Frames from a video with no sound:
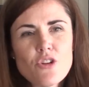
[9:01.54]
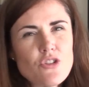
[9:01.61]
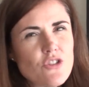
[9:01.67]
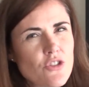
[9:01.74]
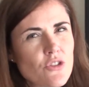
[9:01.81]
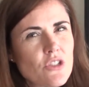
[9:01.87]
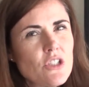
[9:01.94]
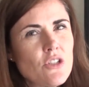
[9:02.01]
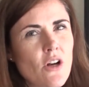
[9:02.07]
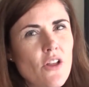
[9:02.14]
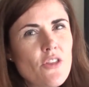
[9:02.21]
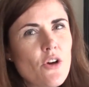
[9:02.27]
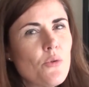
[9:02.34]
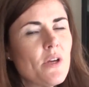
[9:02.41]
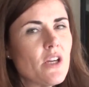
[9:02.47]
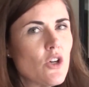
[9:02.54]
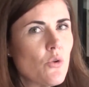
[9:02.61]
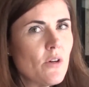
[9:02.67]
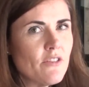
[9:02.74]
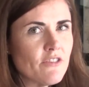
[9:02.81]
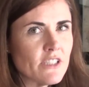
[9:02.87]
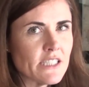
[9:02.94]
They're certainly not, though,
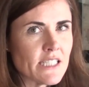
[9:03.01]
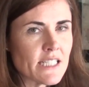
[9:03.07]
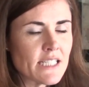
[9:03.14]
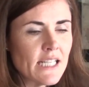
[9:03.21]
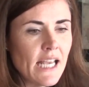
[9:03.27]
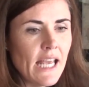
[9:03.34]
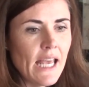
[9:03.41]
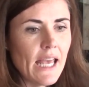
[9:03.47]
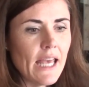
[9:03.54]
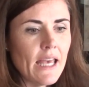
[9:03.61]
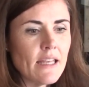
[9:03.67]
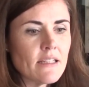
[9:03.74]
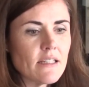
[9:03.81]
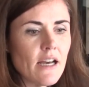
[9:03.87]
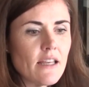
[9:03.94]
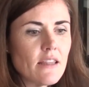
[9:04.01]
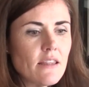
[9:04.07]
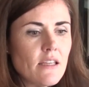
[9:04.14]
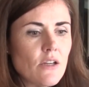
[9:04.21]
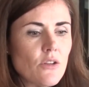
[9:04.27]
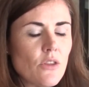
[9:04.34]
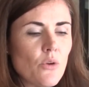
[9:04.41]
equivalent. And I
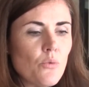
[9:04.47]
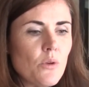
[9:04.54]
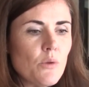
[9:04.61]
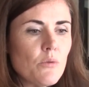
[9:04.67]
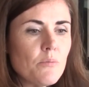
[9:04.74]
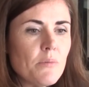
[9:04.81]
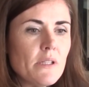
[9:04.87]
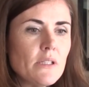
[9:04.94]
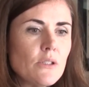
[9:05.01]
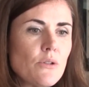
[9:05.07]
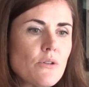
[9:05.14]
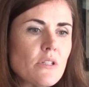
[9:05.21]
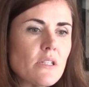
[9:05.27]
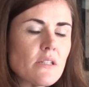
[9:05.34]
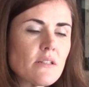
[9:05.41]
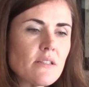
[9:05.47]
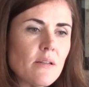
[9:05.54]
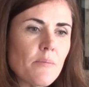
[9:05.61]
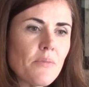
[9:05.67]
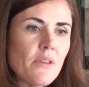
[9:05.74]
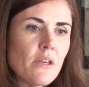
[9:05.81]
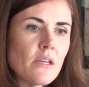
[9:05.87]
think that we would be losing
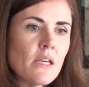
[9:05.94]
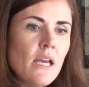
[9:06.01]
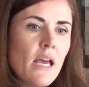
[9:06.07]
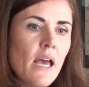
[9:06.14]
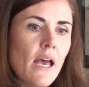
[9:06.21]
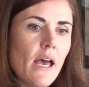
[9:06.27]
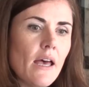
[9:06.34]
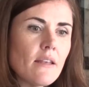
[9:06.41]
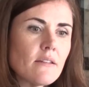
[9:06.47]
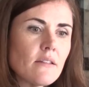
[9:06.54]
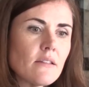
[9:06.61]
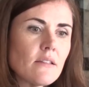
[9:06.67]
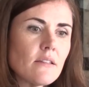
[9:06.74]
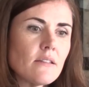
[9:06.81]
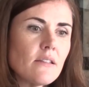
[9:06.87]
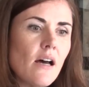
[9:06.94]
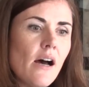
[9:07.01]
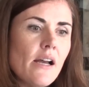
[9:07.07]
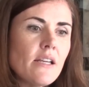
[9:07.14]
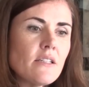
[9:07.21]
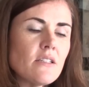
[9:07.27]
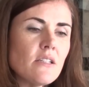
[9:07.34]
something as a
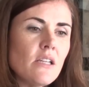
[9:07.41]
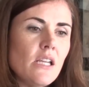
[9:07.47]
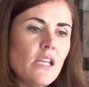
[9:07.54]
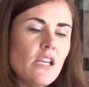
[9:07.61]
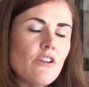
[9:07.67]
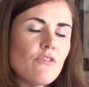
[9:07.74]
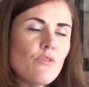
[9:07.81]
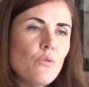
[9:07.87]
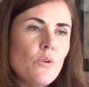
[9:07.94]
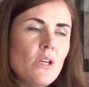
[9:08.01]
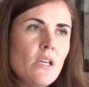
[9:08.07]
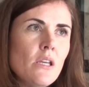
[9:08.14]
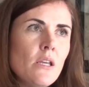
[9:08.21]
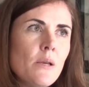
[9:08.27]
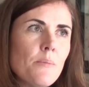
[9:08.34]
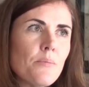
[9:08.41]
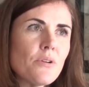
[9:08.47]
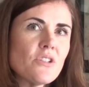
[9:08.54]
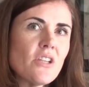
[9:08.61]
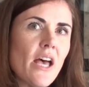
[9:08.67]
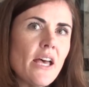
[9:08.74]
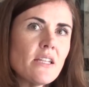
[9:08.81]
society if we
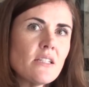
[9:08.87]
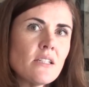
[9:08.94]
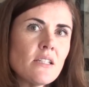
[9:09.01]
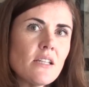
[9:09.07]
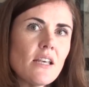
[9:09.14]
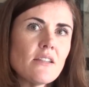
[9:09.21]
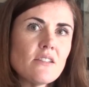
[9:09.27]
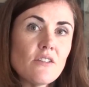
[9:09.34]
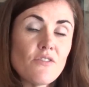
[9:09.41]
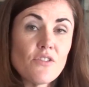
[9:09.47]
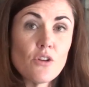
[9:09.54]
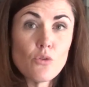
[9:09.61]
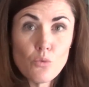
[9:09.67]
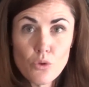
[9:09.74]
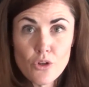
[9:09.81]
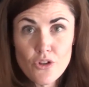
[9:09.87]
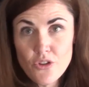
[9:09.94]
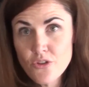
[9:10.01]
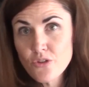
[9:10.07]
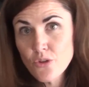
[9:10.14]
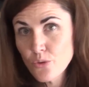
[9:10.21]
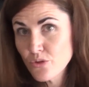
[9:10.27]
pretended as if
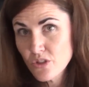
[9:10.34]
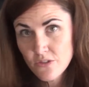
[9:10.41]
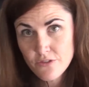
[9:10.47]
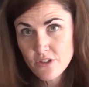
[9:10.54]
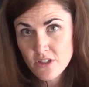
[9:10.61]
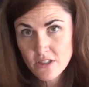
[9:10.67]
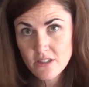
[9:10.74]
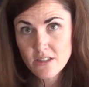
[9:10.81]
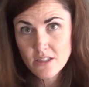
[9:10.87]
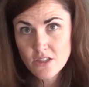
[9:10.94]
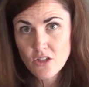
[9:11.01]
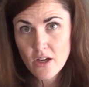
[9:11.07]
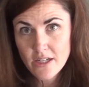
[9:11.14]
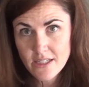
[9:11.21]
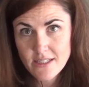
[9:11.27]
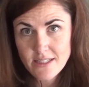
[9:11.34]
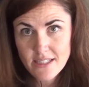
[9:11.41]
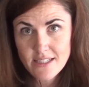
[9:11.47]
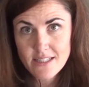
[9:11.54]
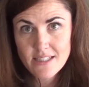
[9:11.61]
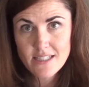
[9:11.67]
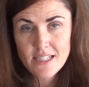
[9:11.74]
those differences did not
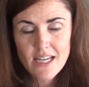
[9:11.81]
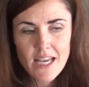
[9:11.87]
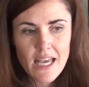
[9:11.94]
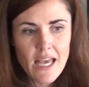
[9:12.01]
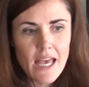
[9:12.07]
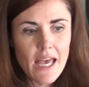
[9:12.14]
exist.